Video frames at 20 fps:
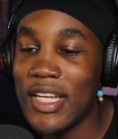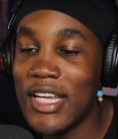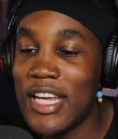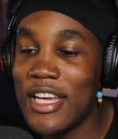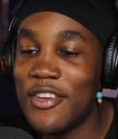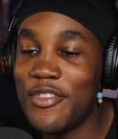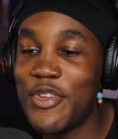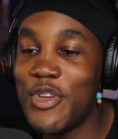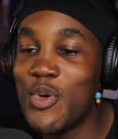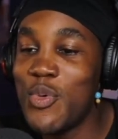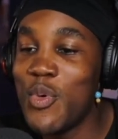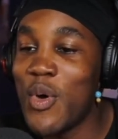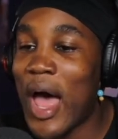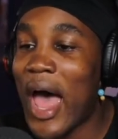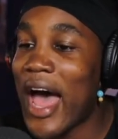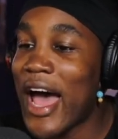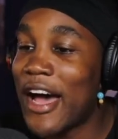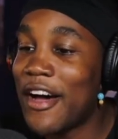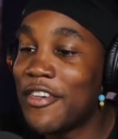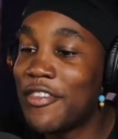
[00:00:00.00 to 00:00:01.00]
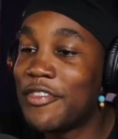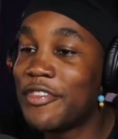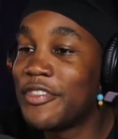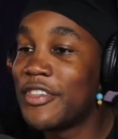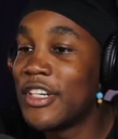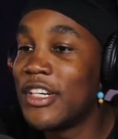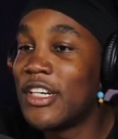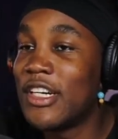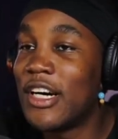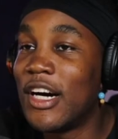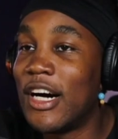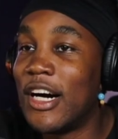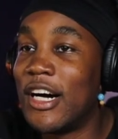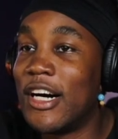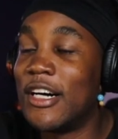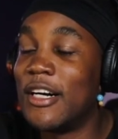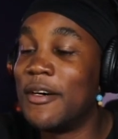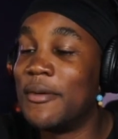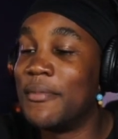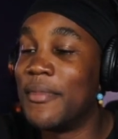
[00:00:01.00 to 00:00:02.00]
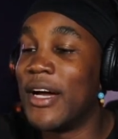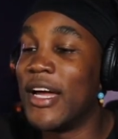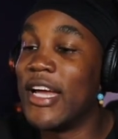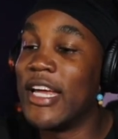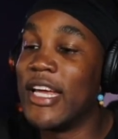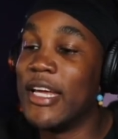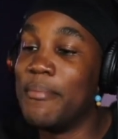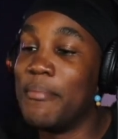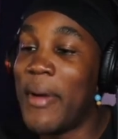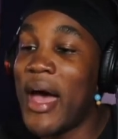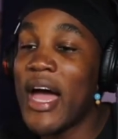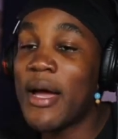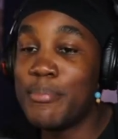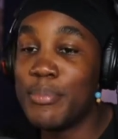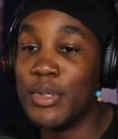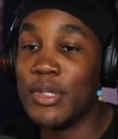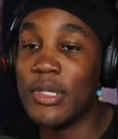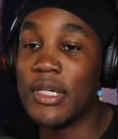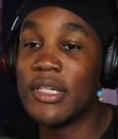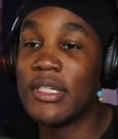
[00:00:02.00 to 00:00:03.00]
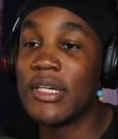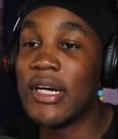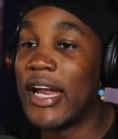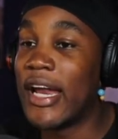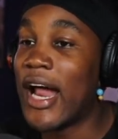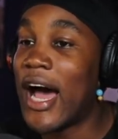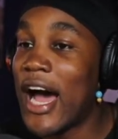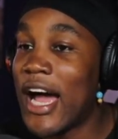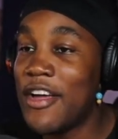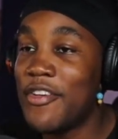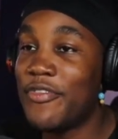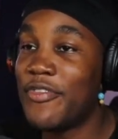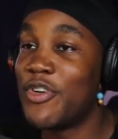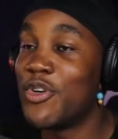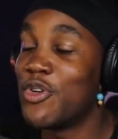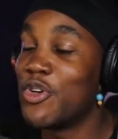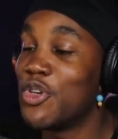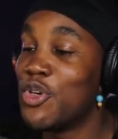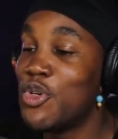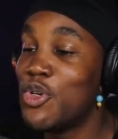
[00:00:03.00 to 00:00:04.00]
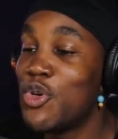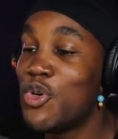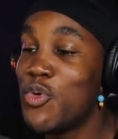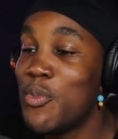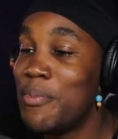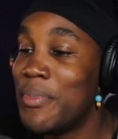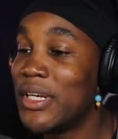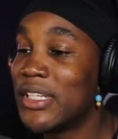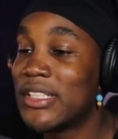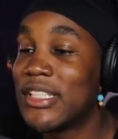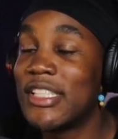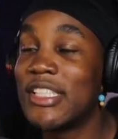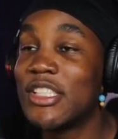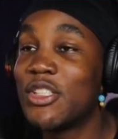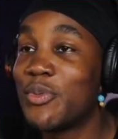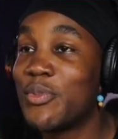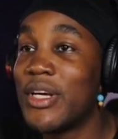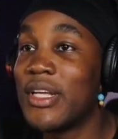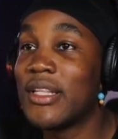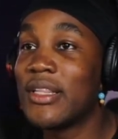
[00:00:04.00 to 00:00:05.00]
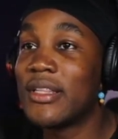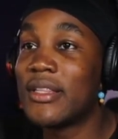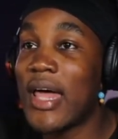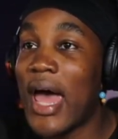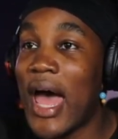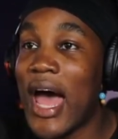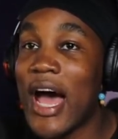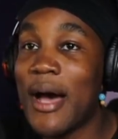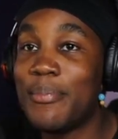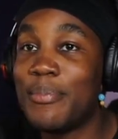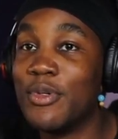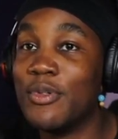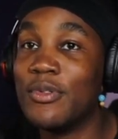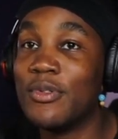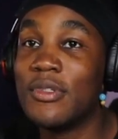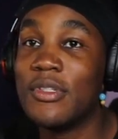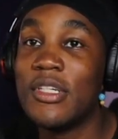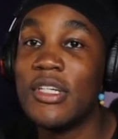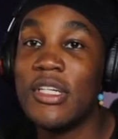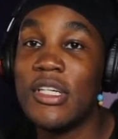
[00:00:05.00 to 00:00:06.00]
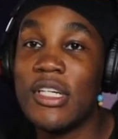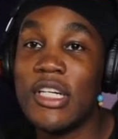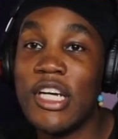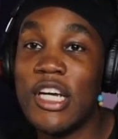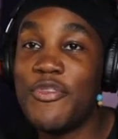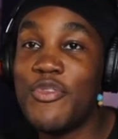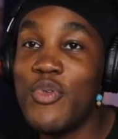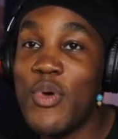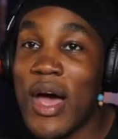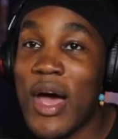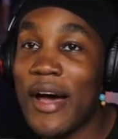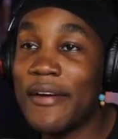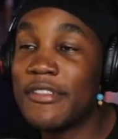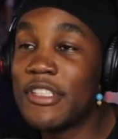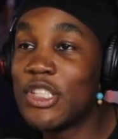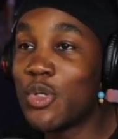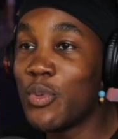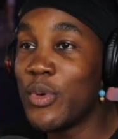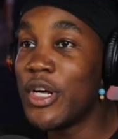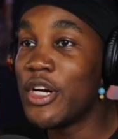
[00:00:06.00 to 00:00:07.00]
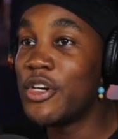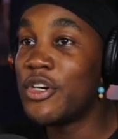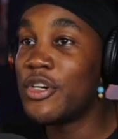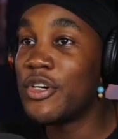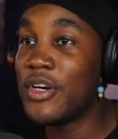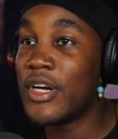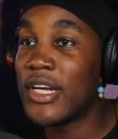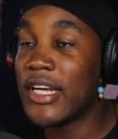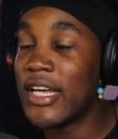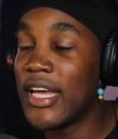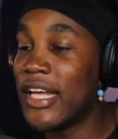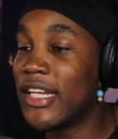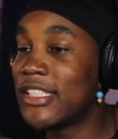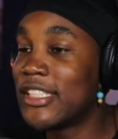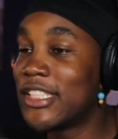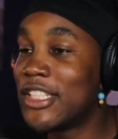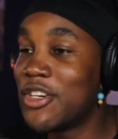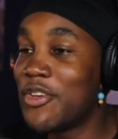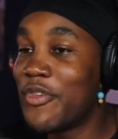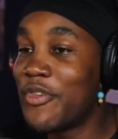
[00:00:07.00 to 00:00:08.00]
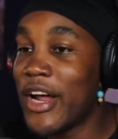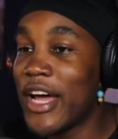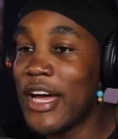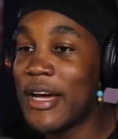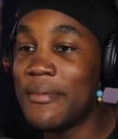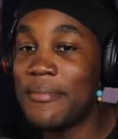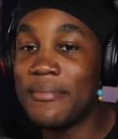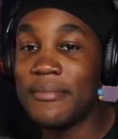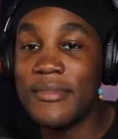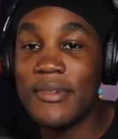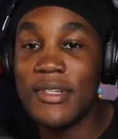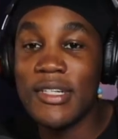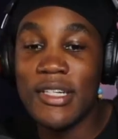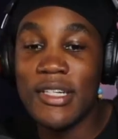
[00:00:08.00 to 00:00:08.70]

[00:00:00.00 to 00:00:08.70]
If you have um, a MacBook, an iPhone, you do business with Apple. If you have Twitter, Instagram,